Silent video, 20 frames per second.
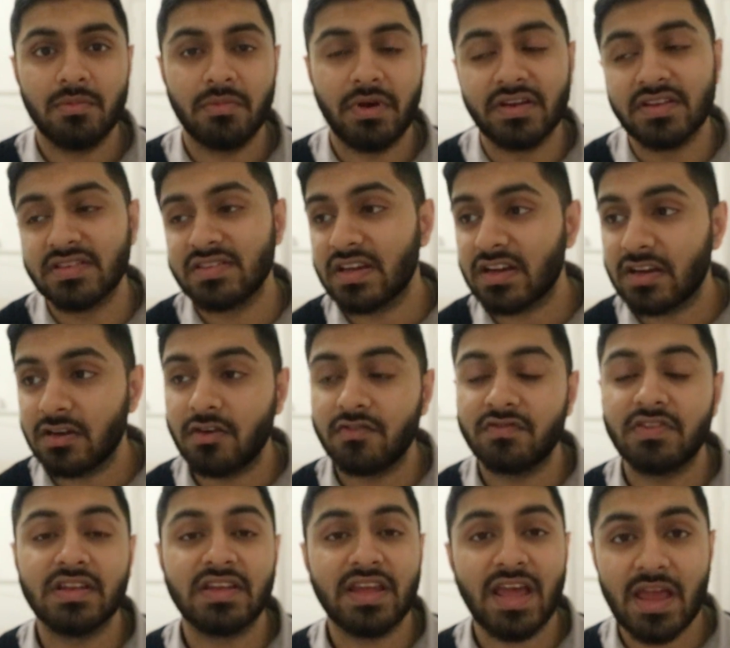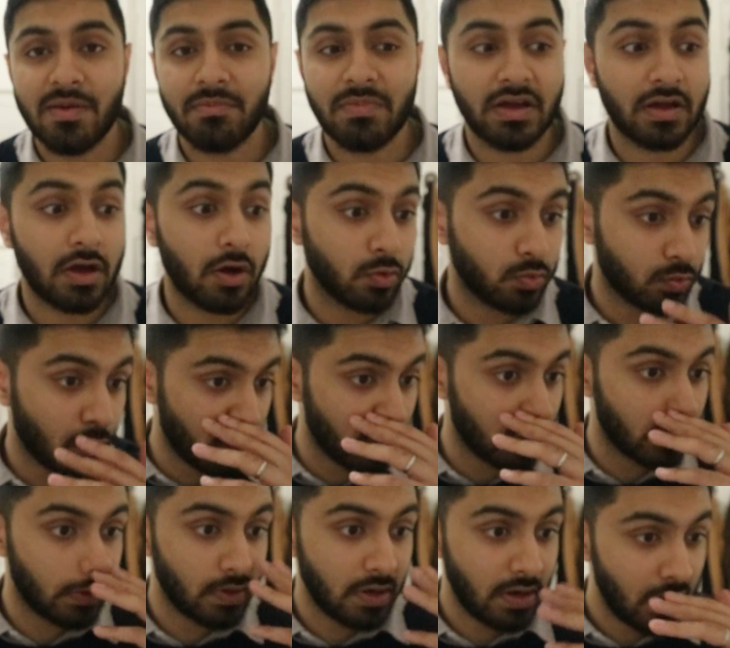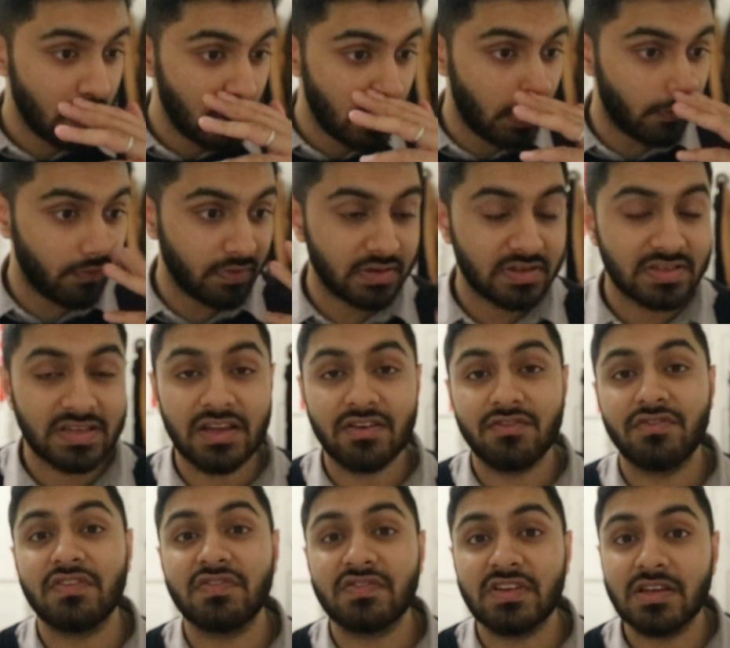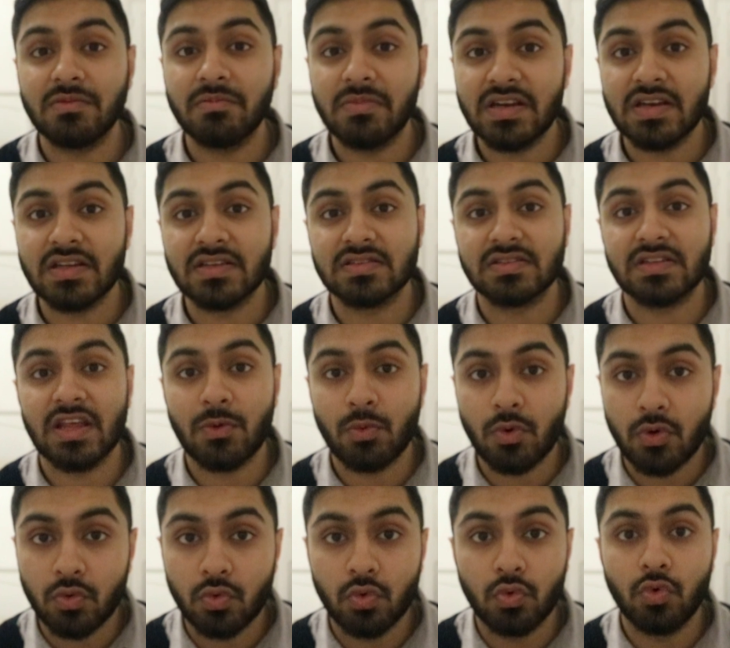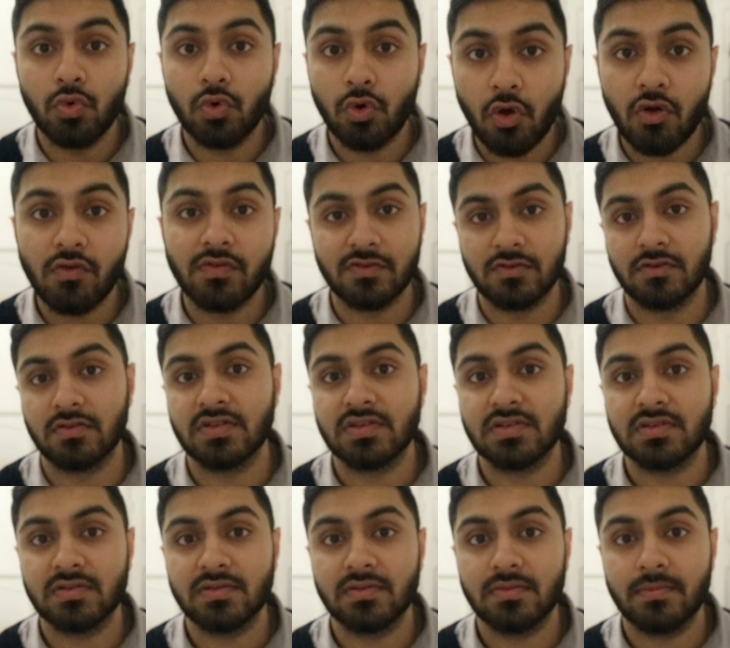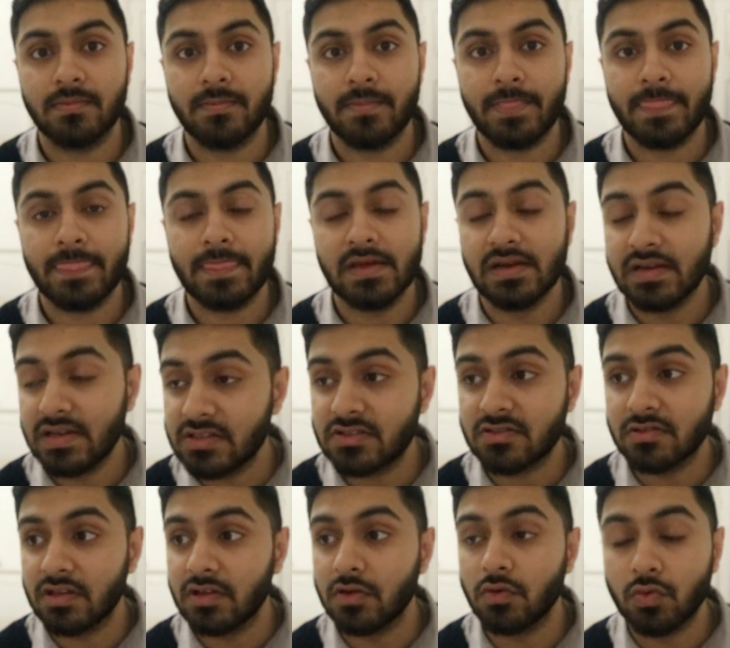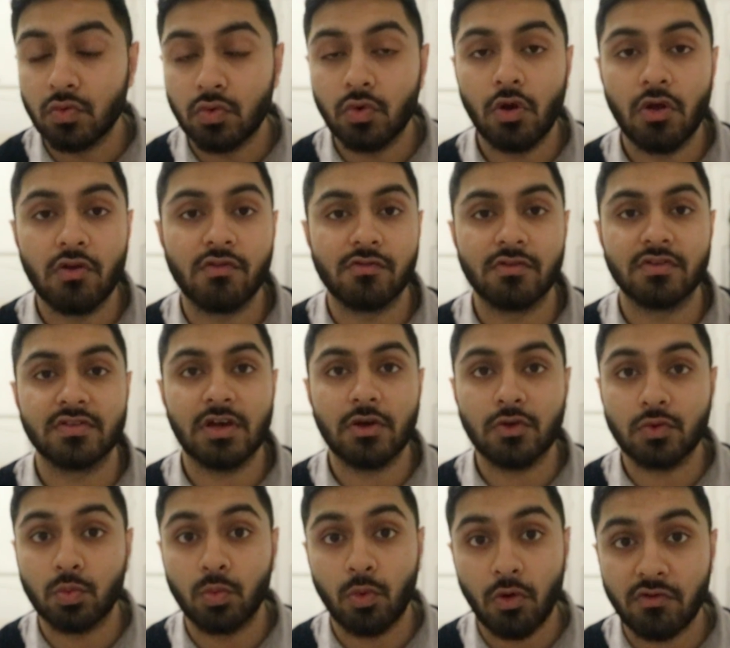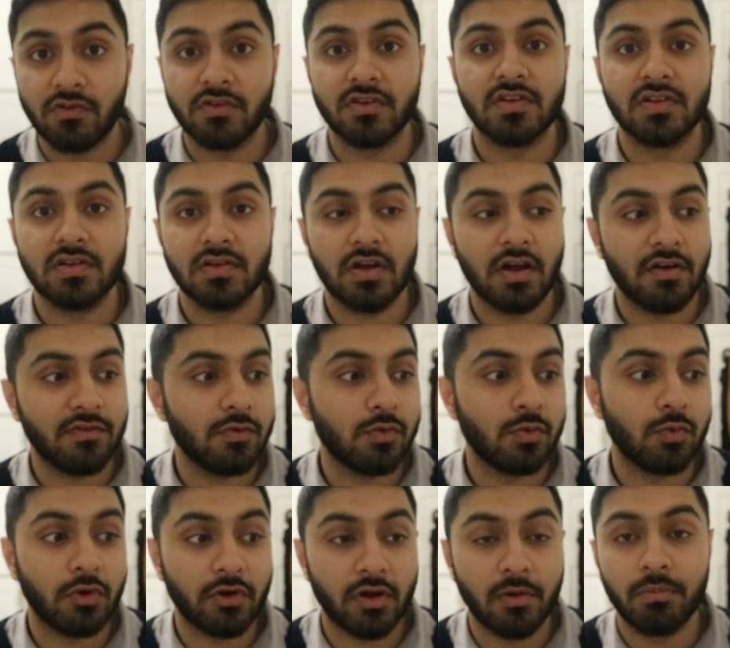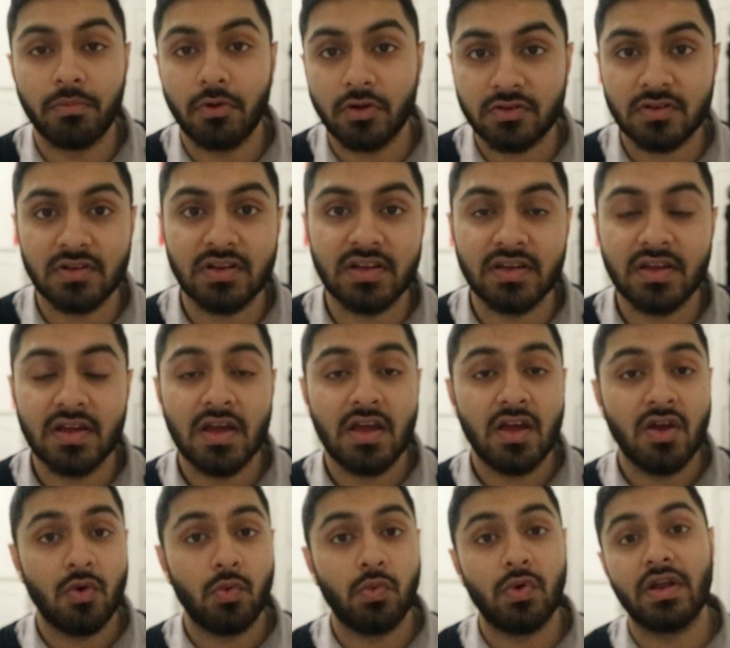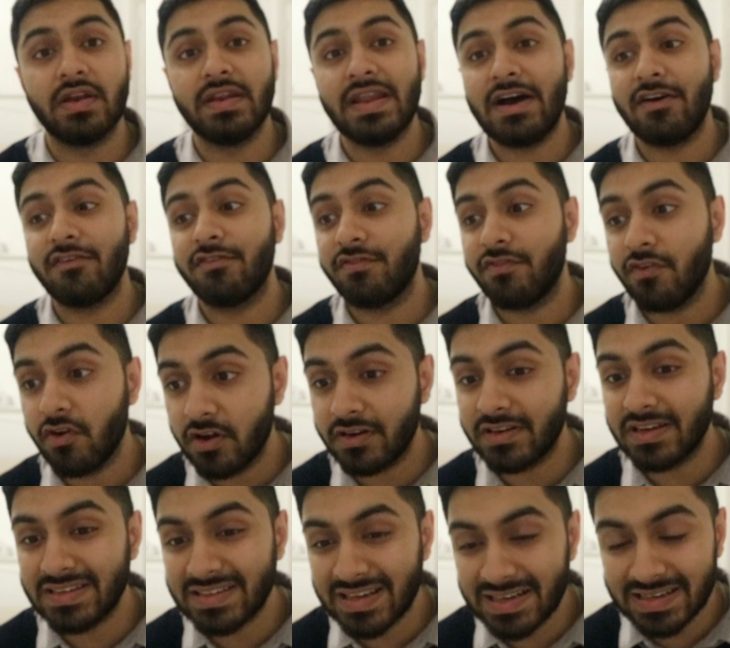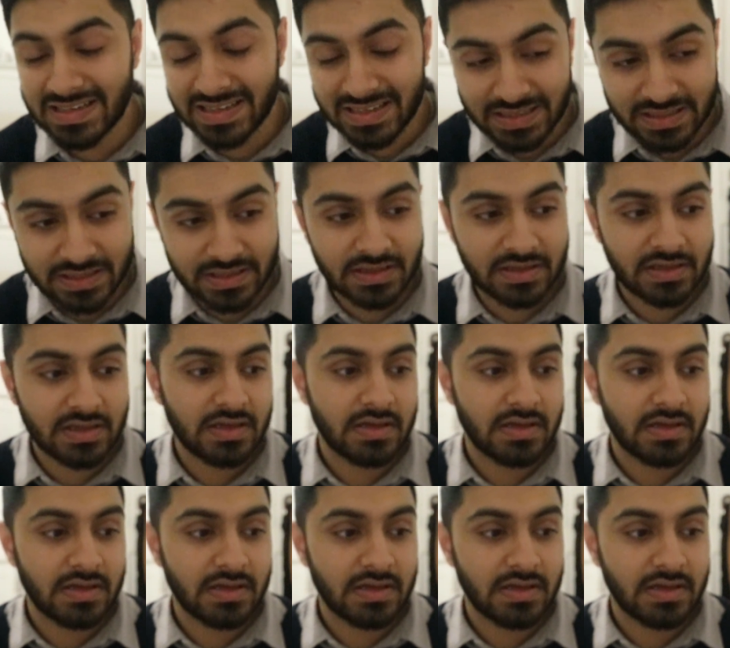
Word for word: but in the second half they came back I was worried I think 10-15 minutes they were all over us literally all over us I was worried I thought we were going to bottle it we are now third in the league